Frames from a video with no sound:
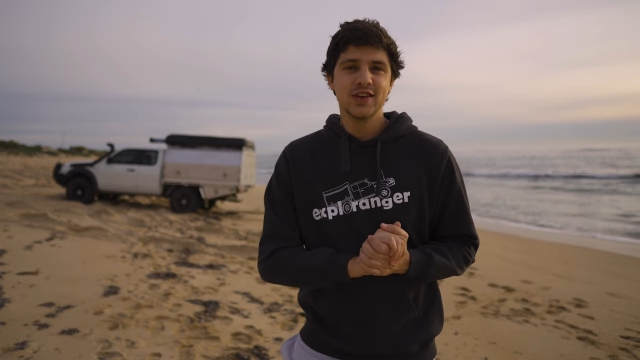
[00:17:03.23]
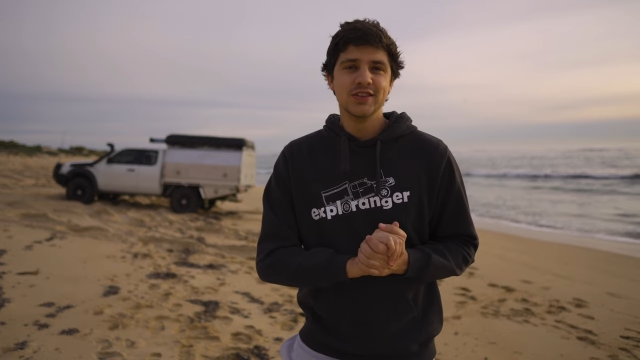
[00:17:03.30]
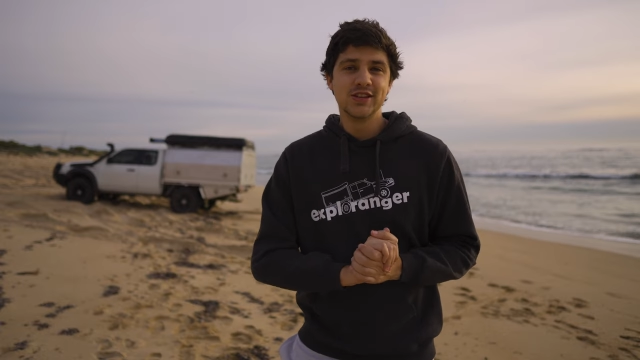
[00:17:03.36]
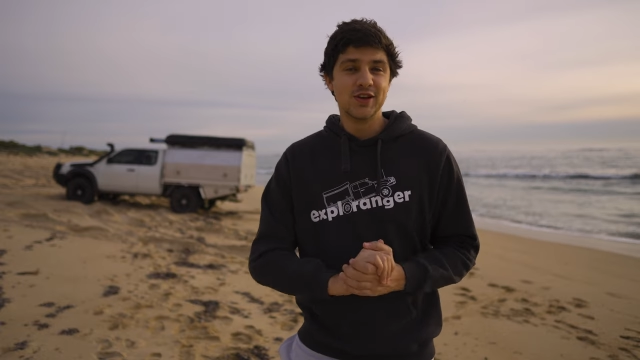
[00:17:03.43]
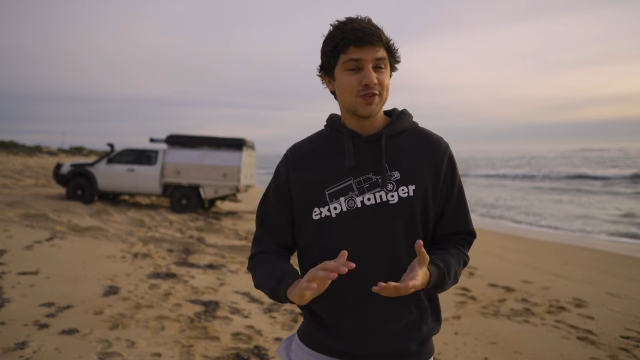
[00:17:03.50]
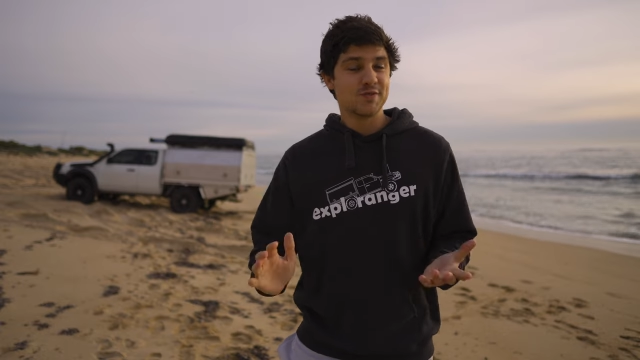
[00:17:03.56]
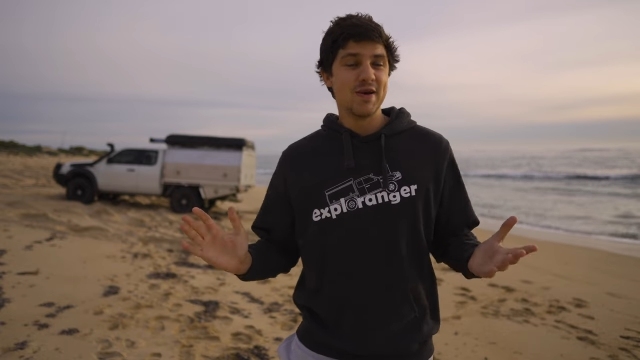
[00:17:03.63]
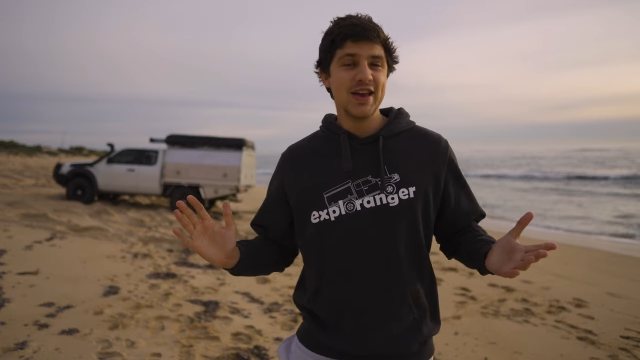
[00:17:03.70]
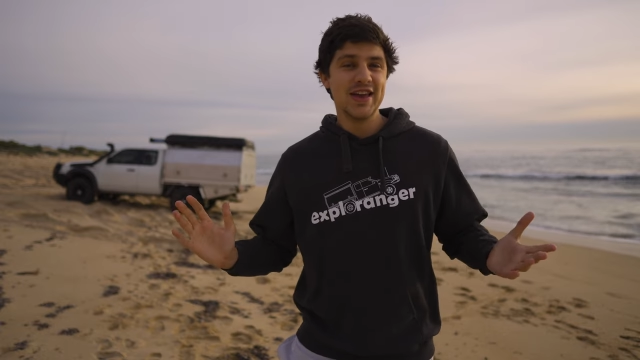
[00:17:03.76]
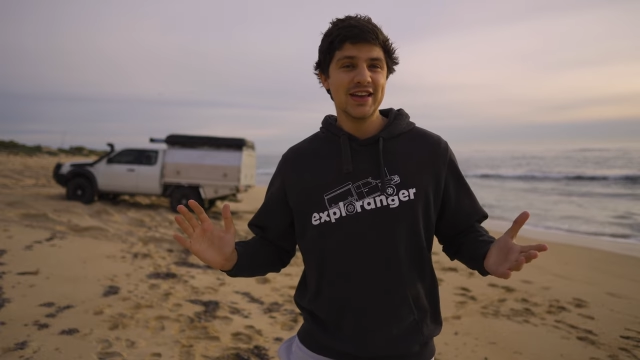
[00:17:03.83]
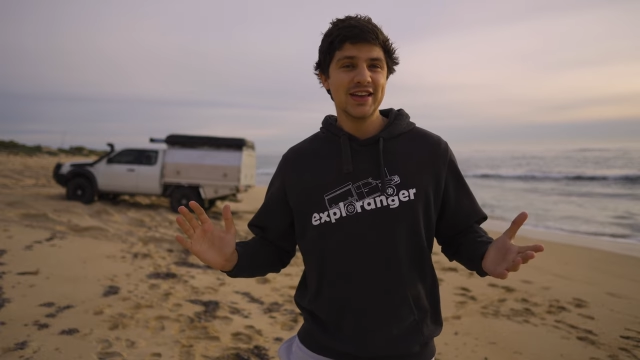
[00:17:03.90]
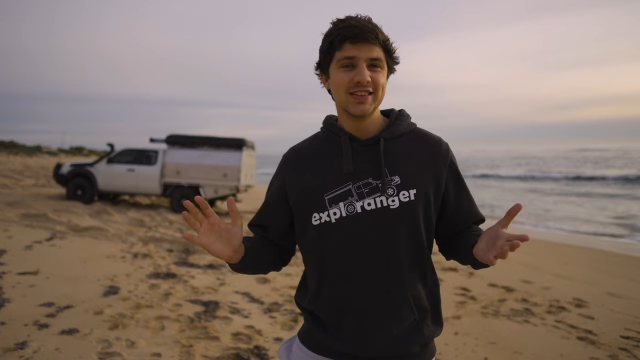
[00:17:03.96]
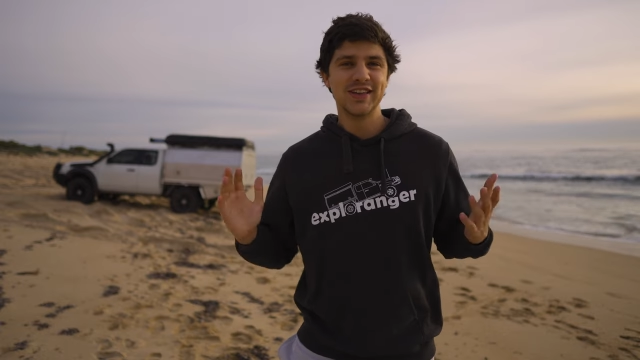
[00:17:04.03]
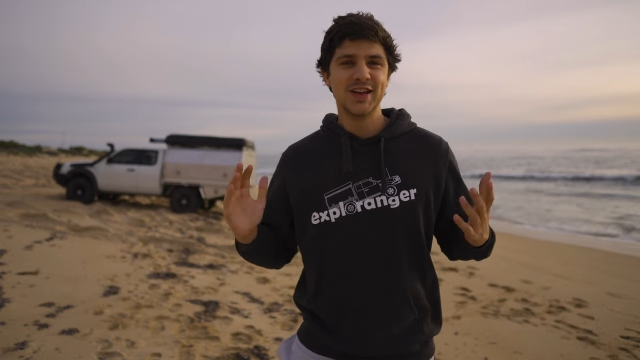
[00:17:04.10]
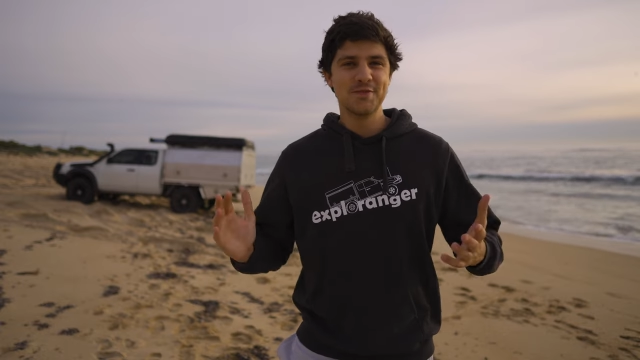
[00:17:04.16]
So for
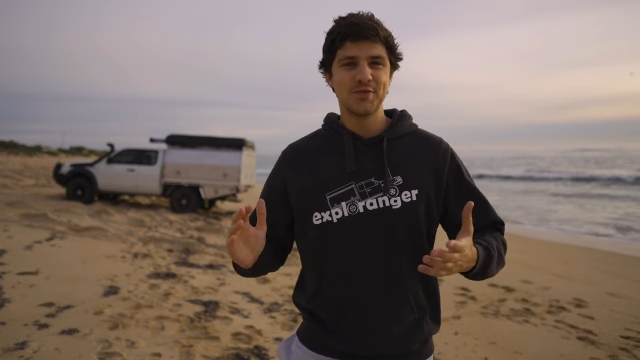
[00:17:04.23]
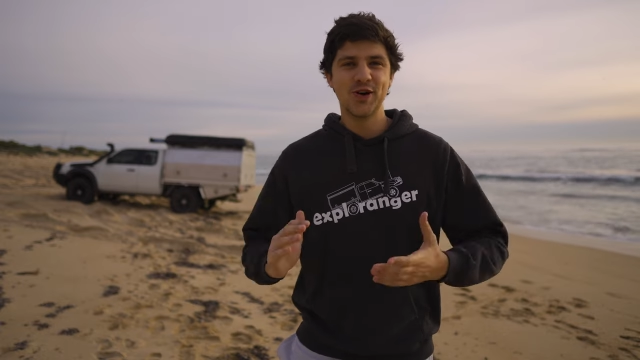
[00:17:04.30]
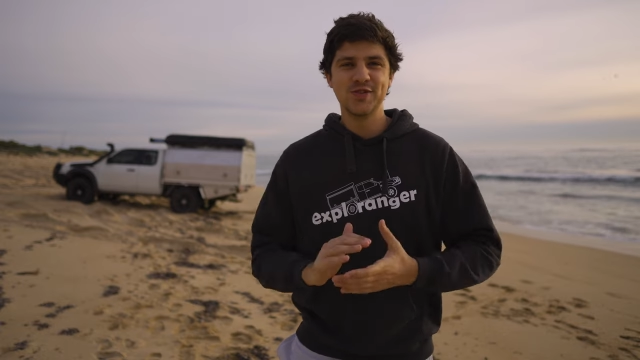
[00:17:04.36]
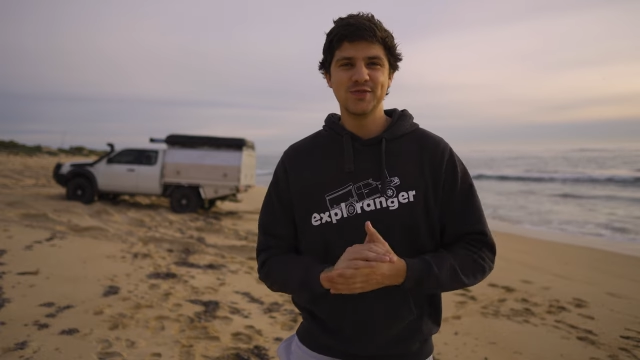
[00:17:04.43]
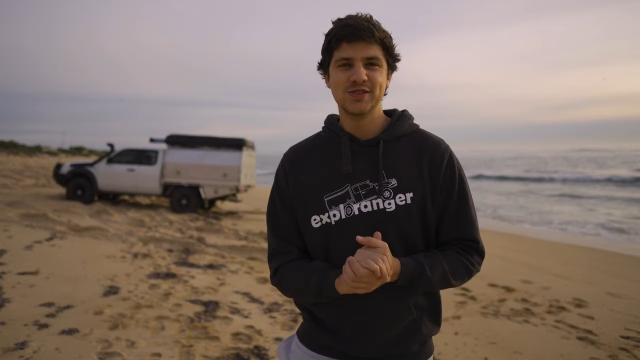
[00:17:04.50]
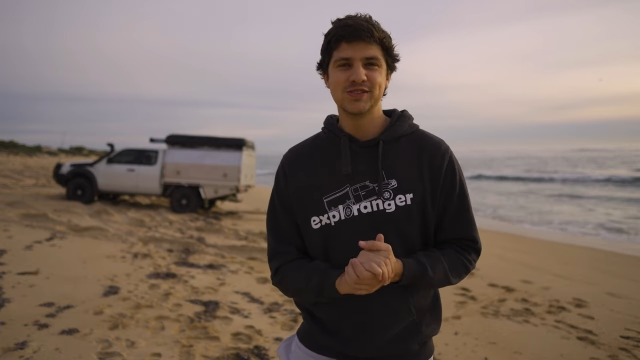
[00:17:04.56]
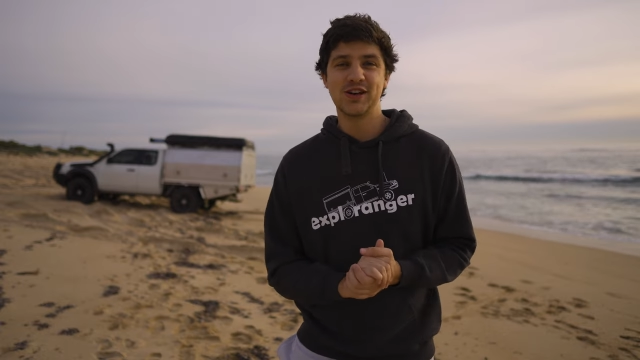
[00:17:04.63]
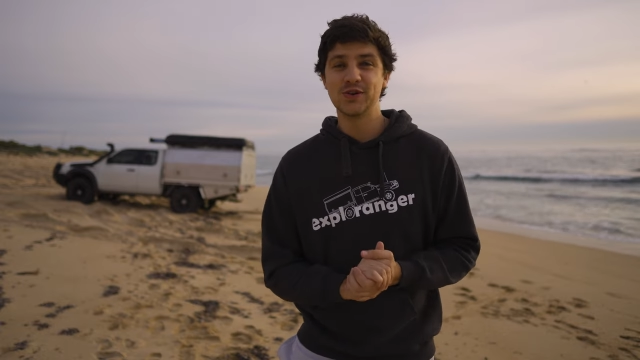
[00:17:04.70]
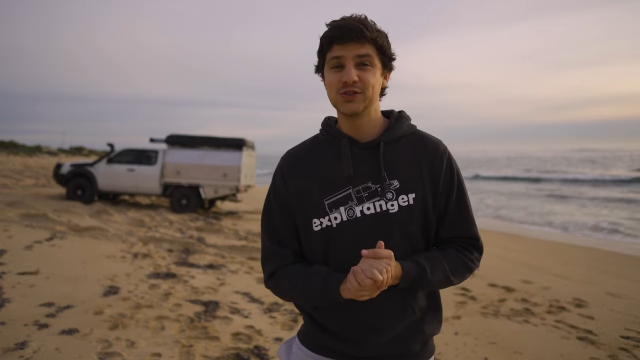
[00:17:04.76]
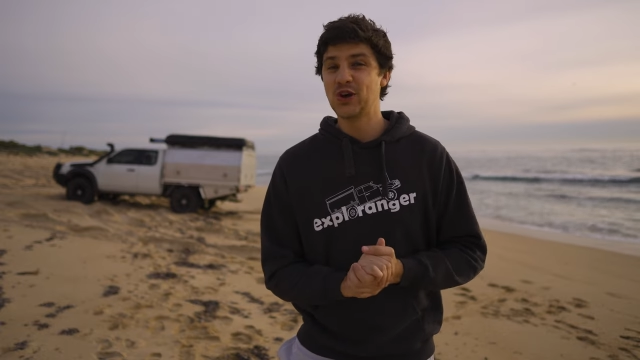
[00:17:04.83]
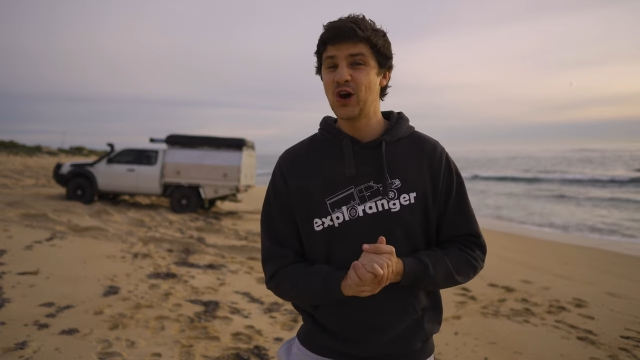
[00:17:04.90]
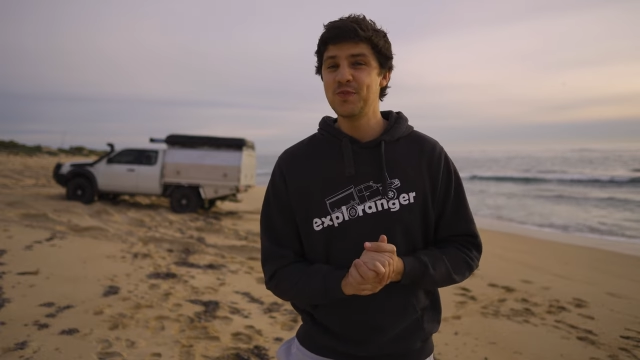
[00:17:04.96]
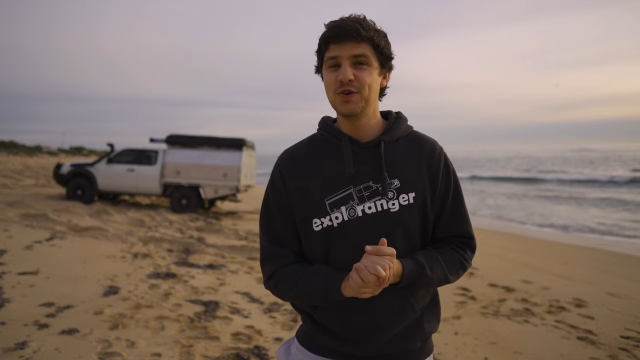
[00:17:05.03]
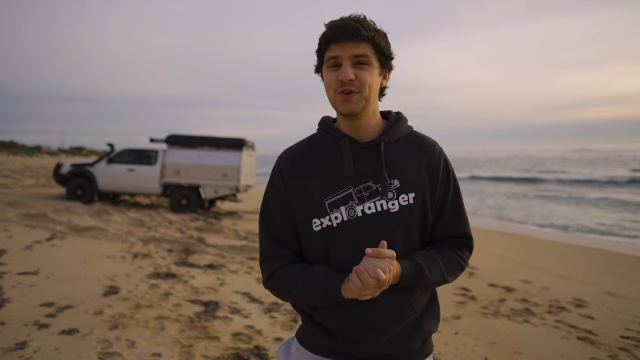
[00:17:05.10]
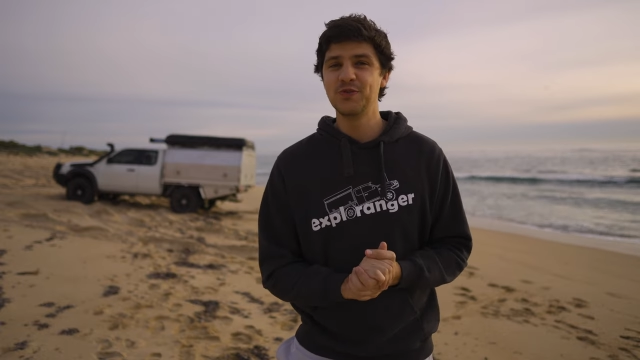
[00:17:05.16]
me, the improvements I was
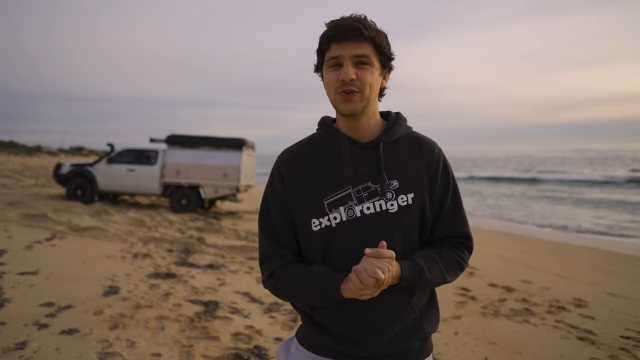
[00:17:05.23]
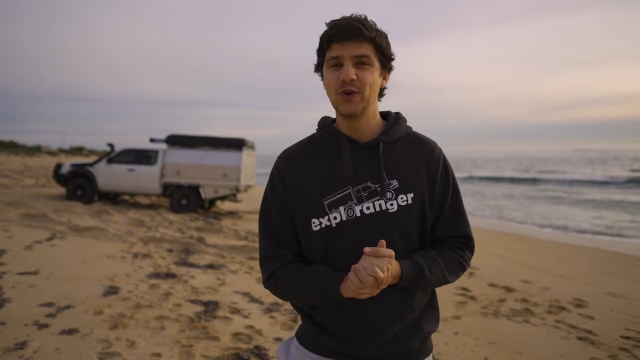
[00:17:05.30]
hoping